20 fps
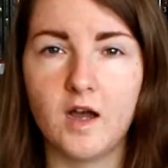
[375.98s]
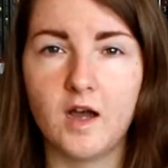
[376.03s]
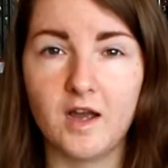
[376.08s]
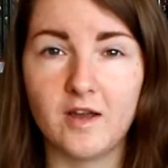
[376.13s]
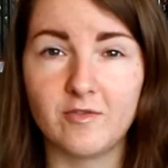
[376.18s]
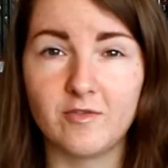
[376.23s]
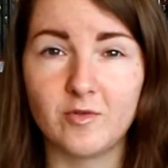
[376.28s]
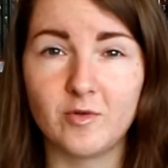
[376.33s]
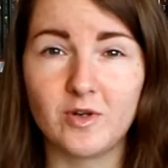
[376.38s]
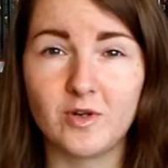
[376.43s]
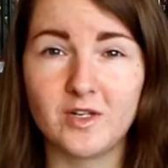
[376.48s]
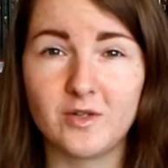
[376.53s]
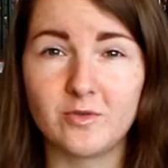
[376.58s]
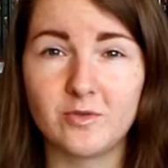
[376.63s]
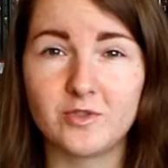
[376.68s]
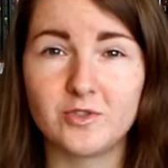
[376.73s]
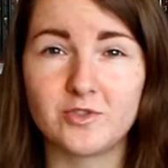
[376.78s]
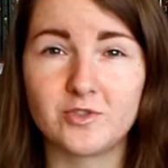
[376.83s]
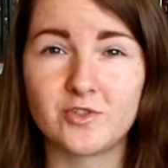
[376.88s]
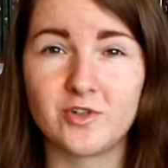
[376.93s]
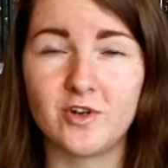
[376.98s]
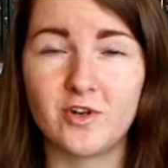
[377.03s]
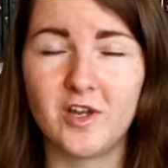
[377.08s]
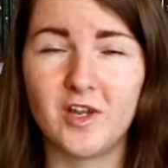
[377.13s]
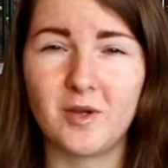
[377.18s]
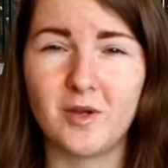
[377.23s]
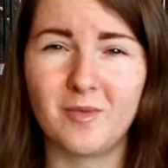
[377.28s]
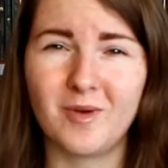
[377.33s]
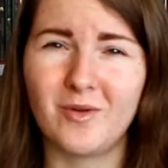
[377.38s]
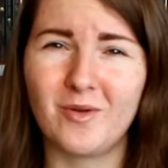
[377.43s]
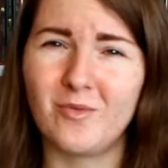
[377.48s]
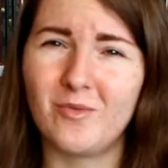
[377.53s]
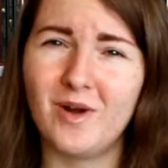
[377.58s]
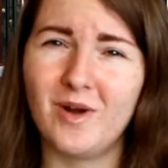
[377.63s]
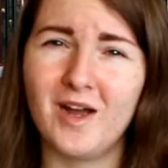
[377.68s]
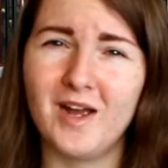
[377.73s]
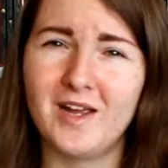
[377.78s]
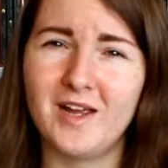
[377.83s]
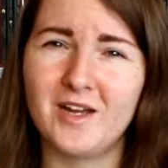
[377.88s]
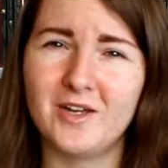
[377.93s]
I have no idea what you're talking about.
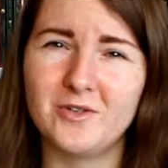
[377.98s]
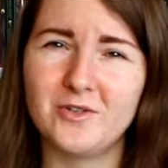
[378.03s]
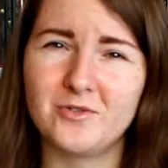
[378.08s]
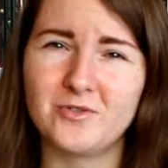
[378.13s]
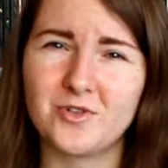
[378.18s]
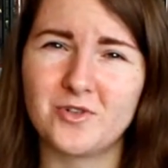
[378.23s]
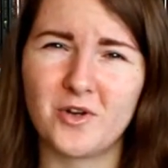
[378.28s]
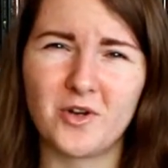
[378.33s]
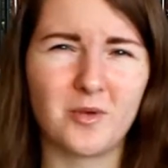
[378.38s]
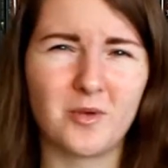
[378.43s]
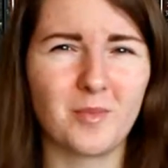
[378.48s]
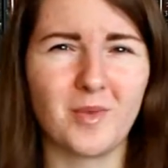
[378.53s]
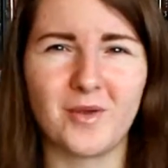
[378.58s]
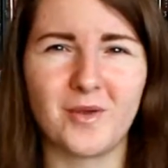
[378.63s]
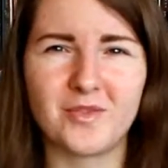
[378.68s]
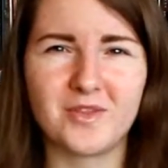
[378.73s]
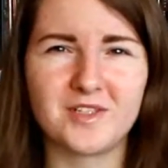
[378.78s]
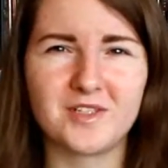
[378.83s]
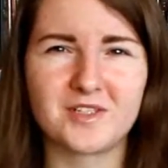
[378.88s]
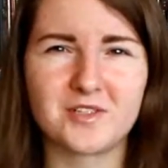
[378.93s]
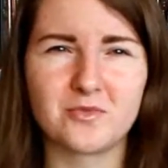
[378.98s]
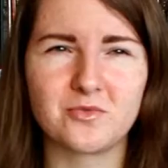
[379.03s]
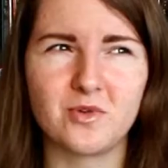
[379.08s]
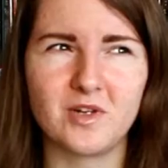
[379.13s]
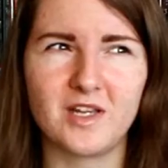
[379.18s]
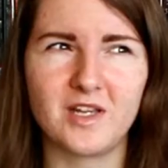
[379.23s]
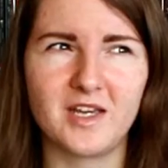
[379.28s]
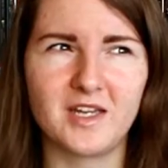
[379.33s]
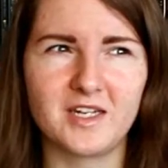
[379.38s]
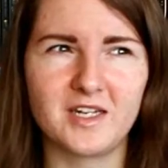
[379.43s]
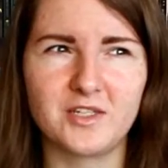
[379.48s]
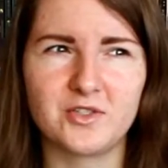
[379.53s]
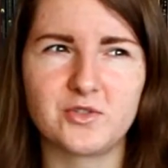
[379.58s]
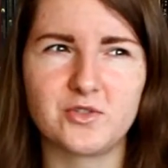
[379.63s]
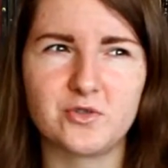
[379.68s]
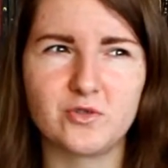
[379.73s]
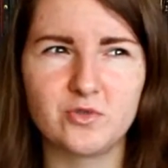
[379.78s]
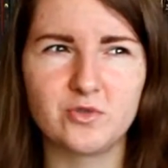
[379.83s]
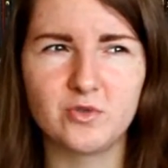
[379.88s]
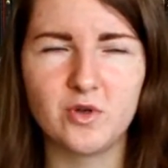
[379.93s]
Why are you talking about this relating
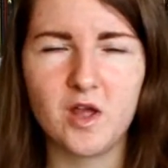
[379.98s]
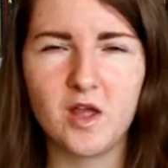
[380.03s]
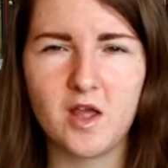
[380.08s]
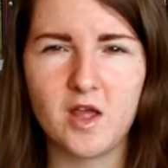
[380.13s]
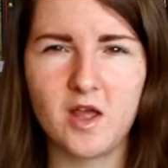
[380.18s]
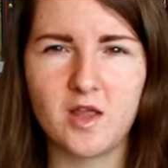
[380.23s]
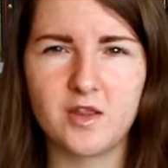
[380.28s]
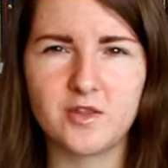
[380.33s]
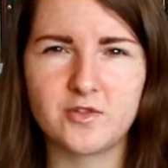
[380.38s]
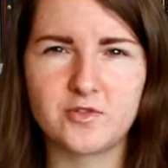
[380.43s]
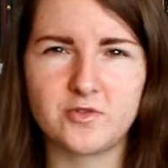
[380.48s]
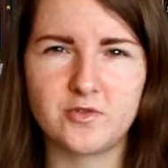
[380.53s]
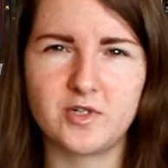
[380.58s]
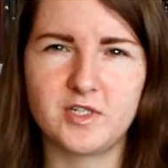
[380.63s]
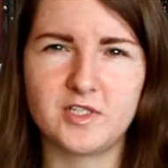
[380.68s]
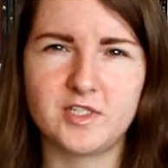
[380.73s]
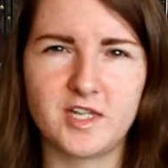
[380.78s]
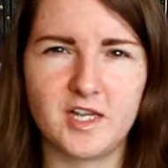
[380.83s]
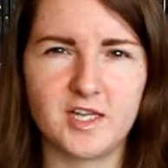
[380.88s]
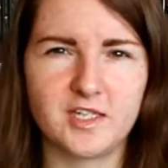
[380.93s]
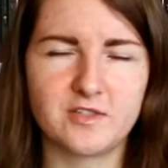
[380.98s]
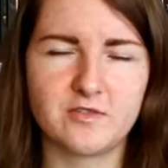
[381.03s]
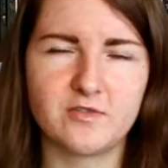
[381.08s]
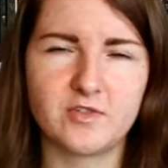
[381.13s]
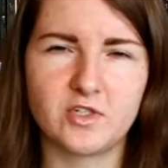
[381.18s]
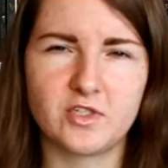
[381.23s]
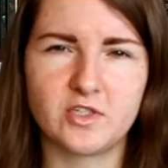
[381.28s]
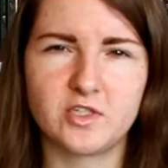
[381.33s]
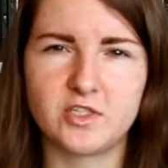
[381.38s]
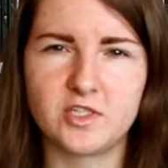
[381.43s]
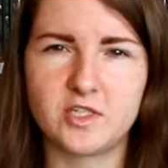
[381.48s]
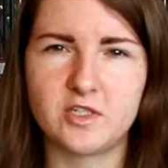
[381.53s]
to the strange case of Dr.